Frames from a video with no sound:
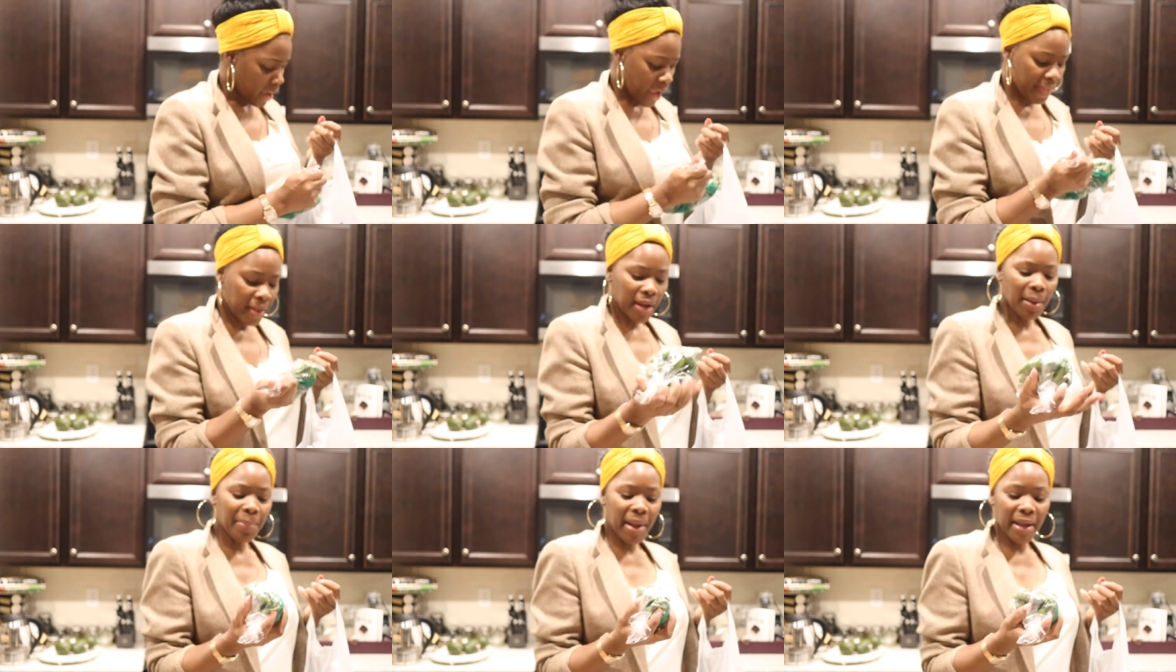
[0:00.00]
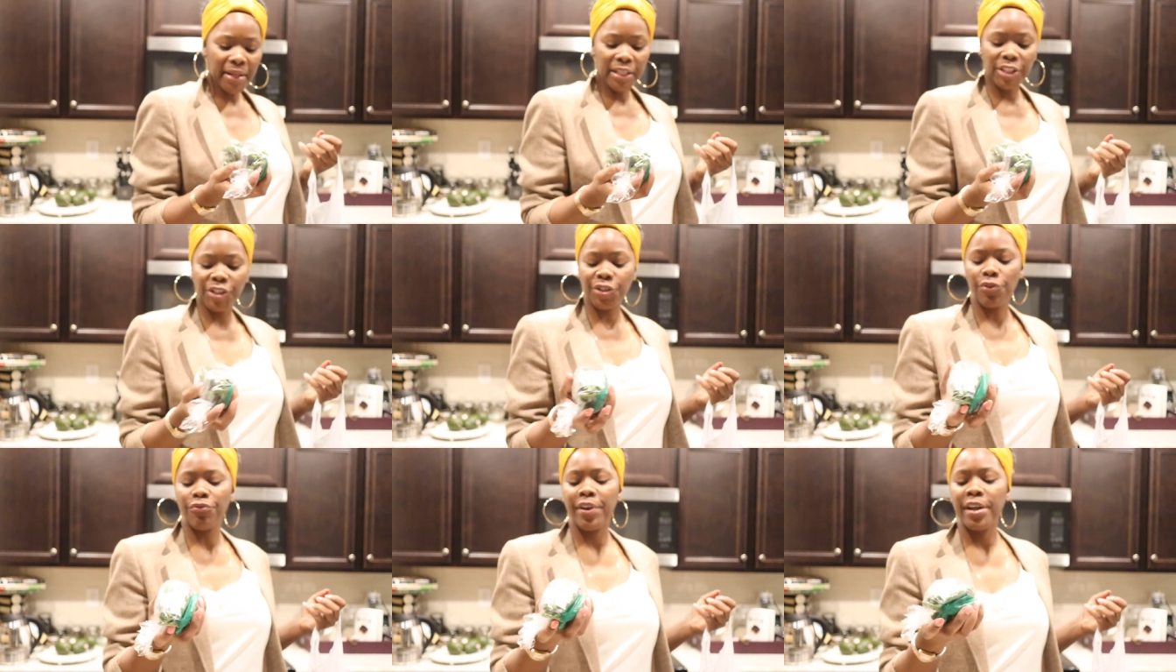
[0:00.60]
And then I buy these
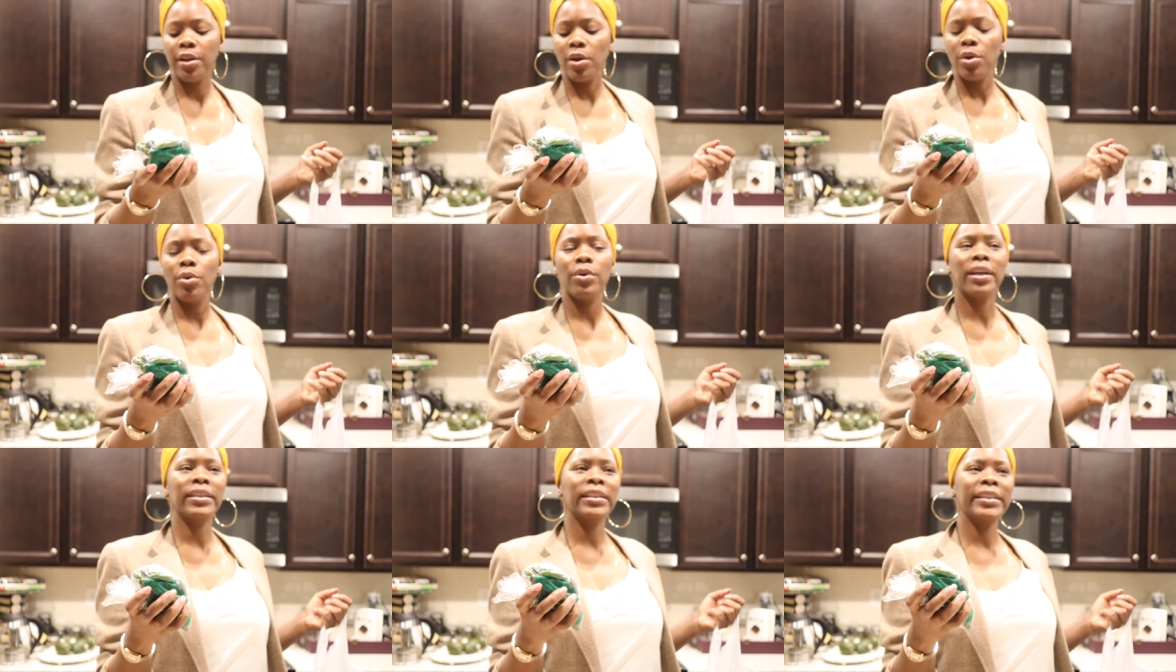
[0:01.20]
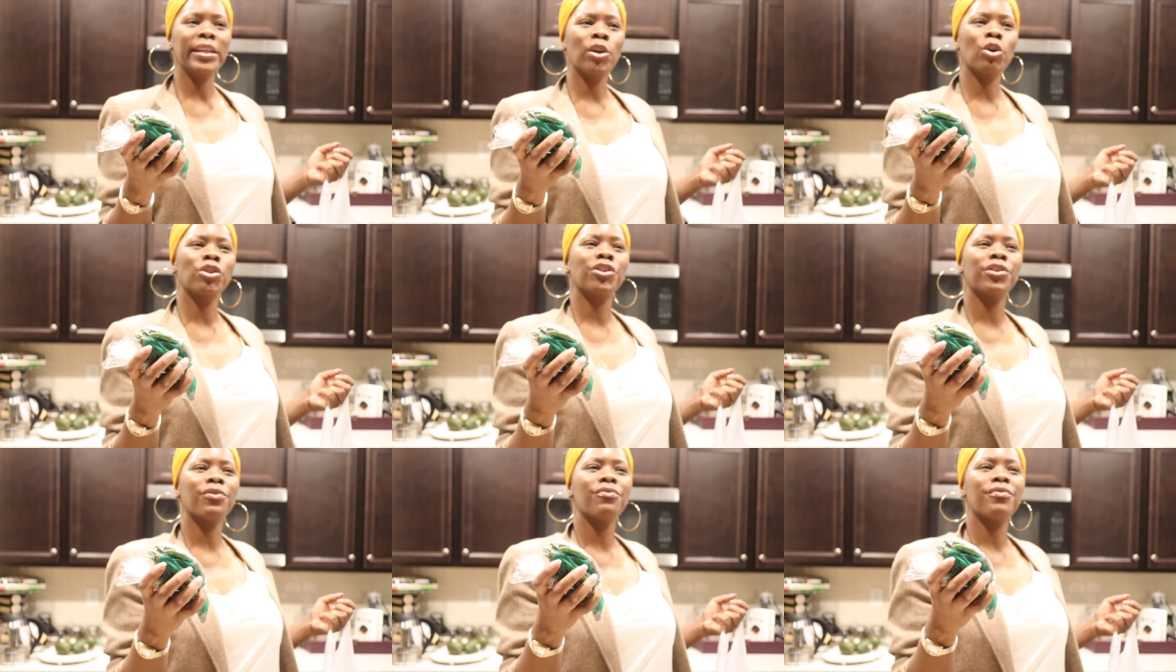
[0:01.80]
serrano, I think they call
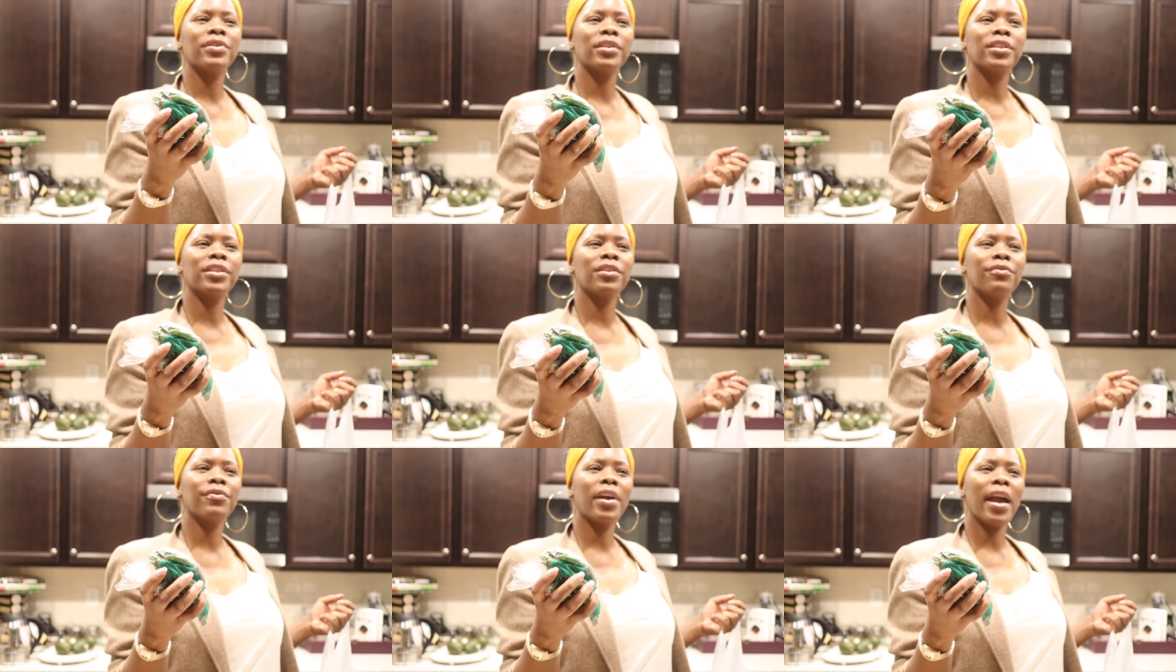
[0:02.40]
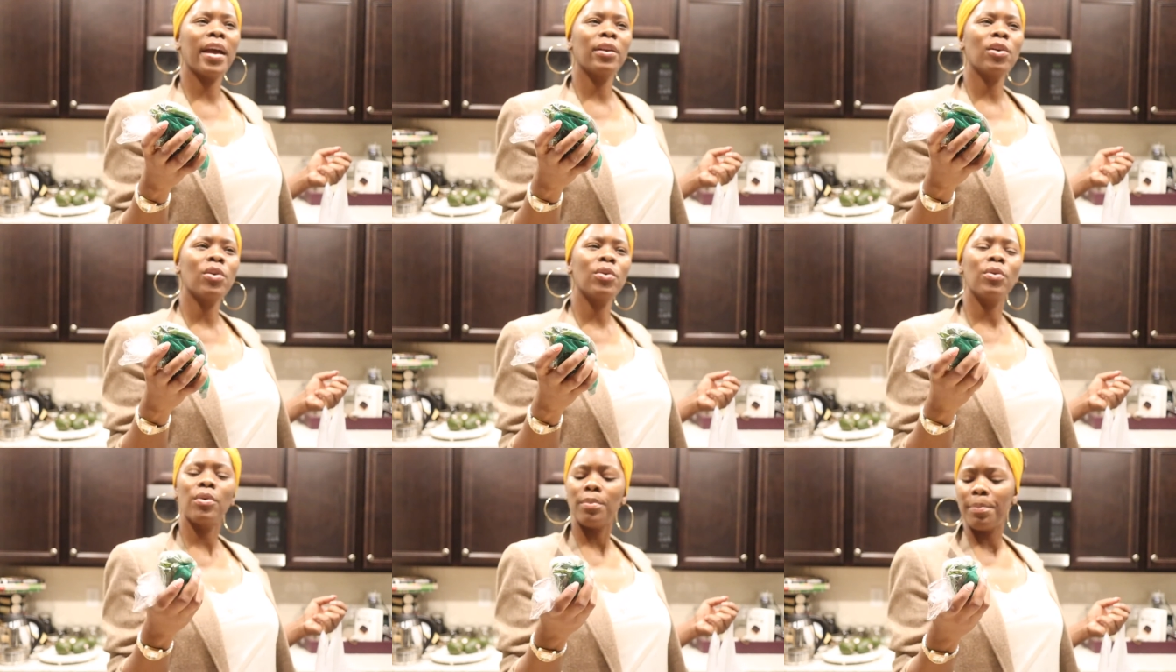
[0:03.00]

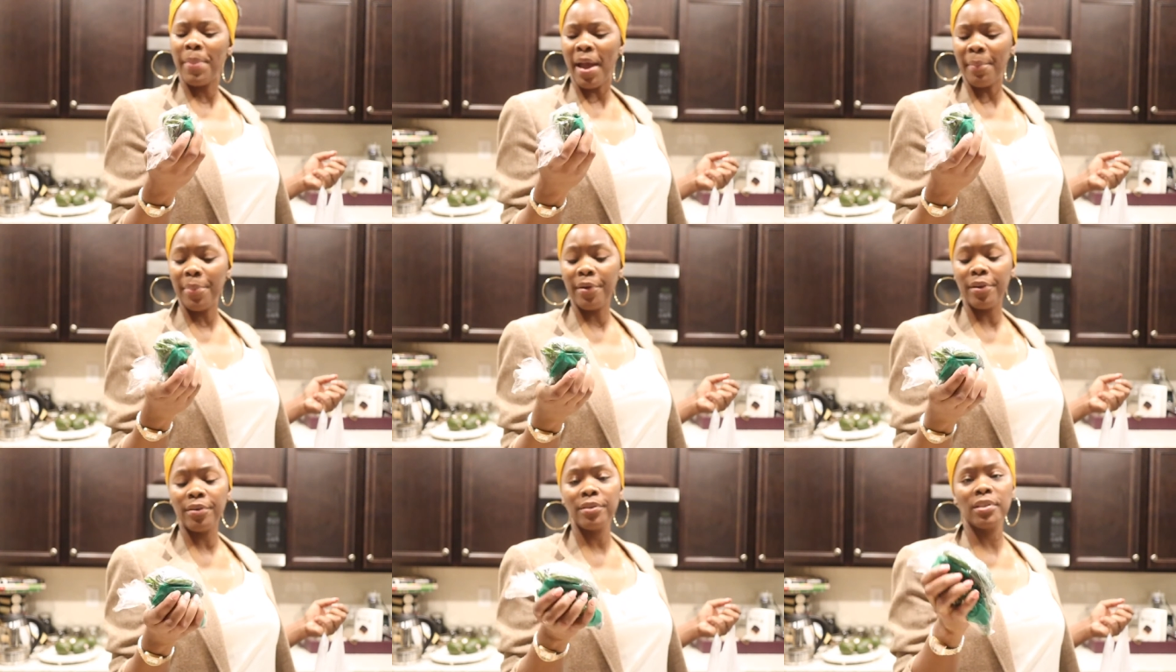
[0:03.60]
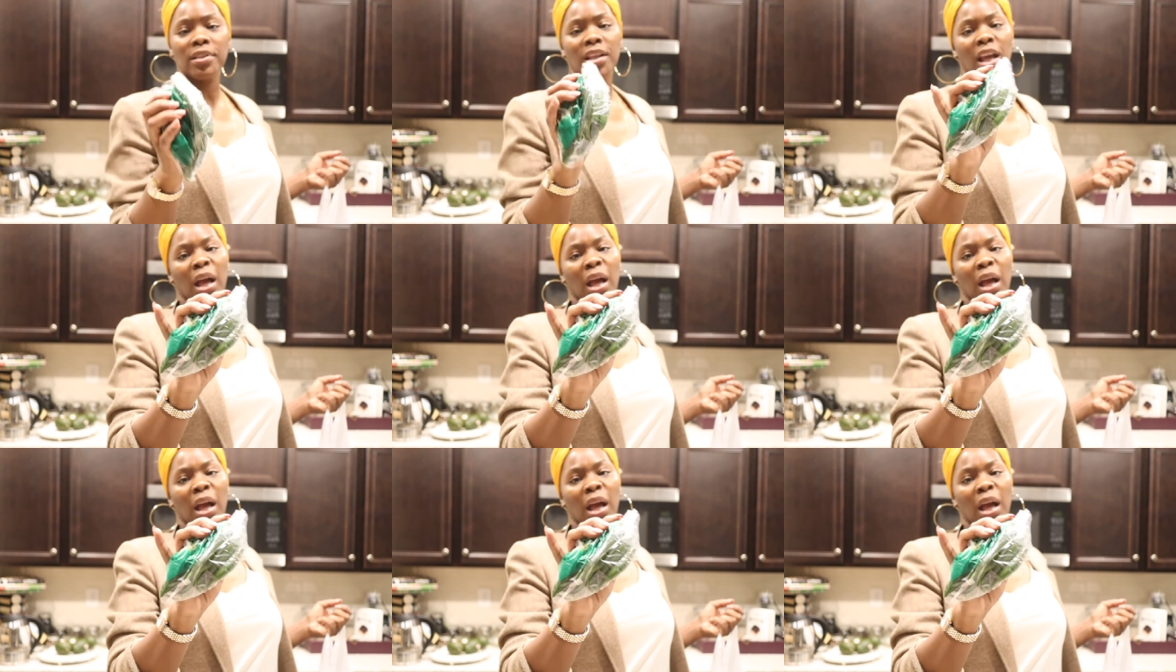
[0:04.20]
serrano peppers.